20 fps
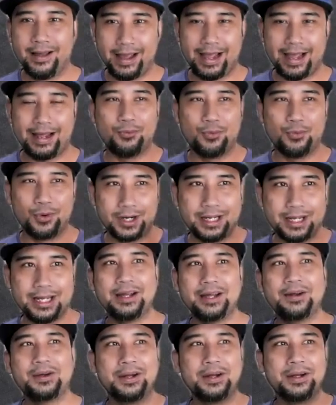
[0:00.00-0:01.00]
and
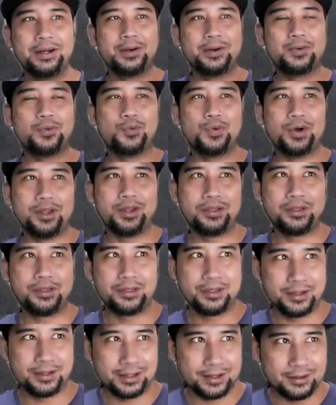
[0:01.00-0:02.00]
working
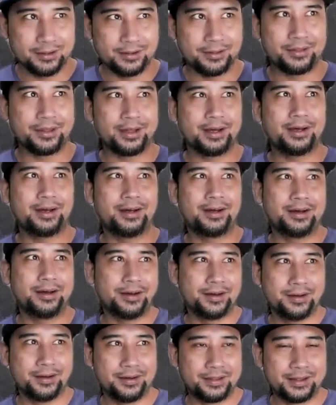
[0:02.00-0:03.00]
with
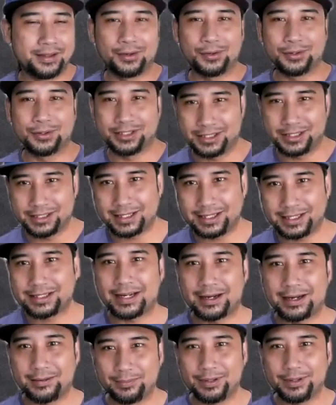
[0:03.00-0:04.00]
the logistics
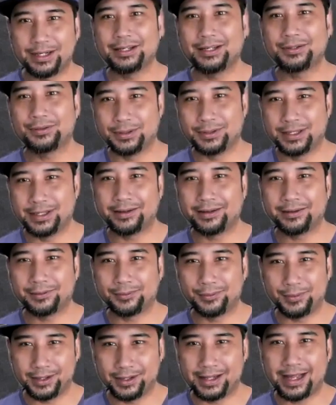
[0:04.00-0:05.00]
companies who
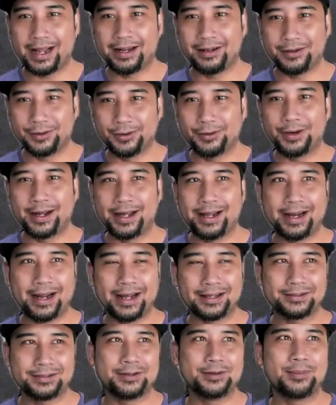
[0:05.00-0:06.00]
dealt with that, and
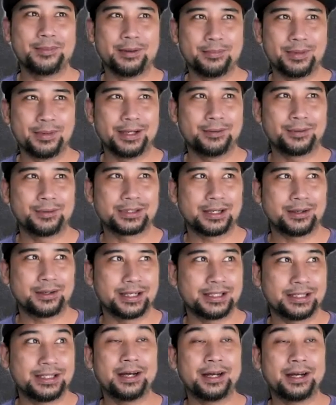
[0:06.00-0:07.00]
I still remember it was
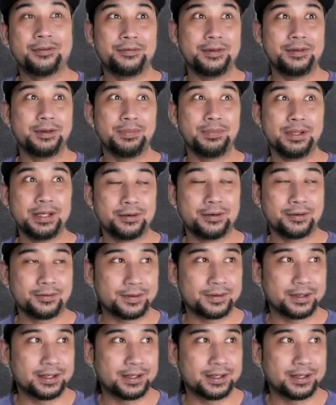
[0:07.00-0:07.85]
our VP of